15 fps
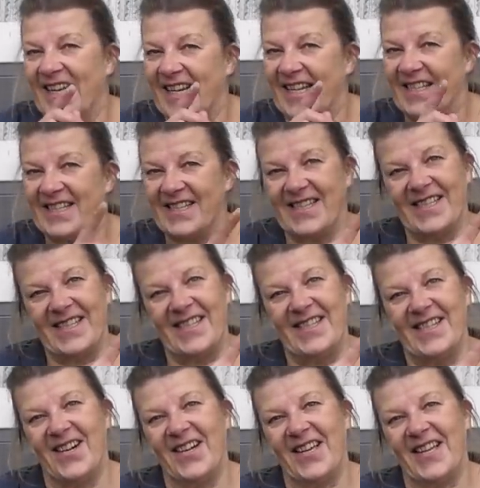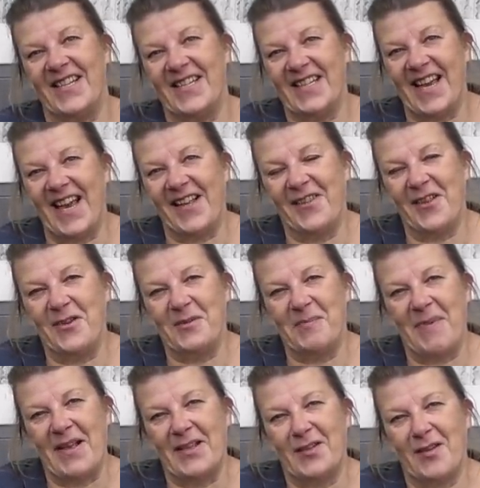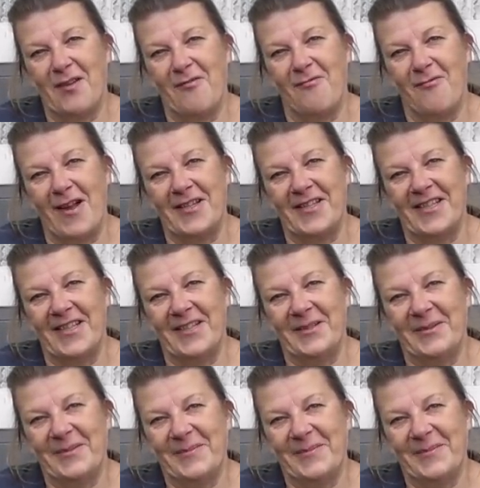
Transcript: getting stuck into getting those beds ready.